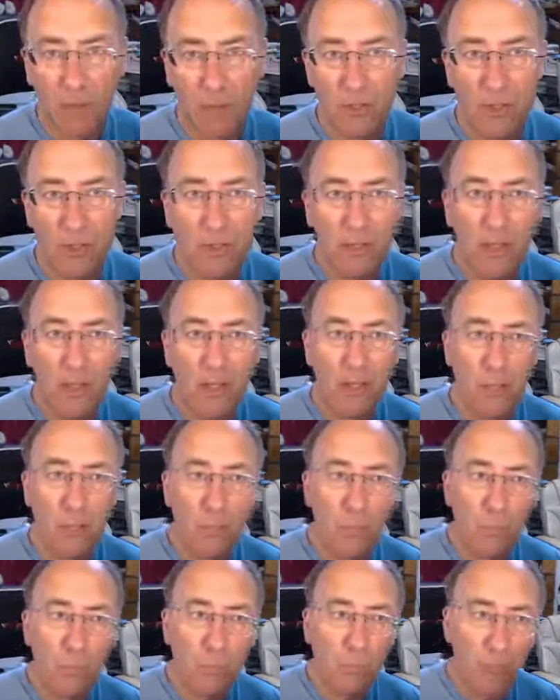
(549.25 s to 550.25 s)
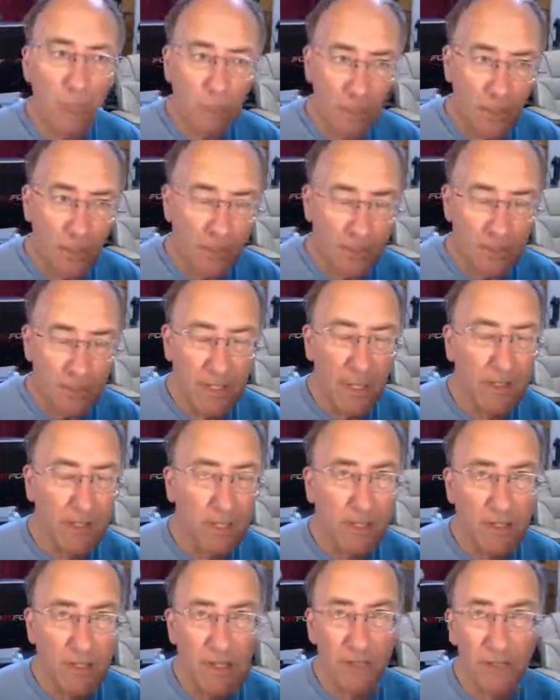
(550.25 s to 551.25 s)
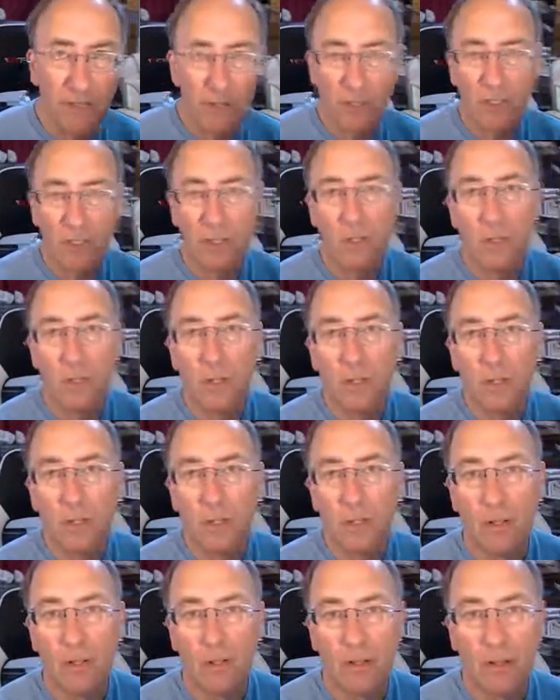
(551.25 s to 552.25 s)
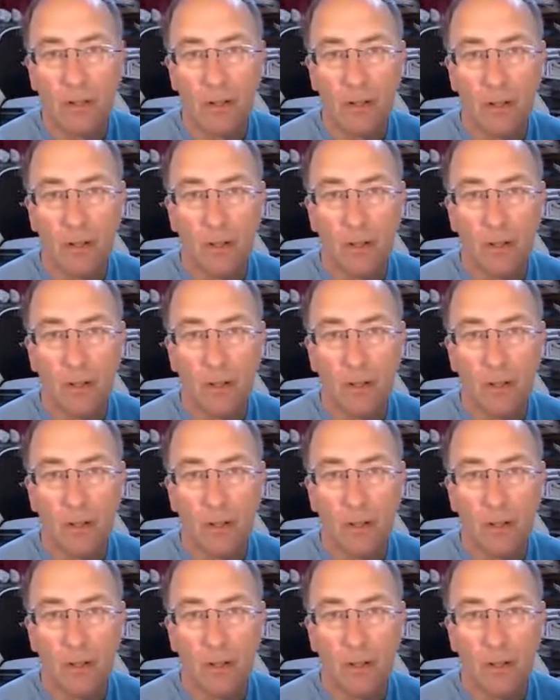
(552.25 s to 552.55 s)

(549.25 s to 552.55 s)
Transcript: So that's yet another issue that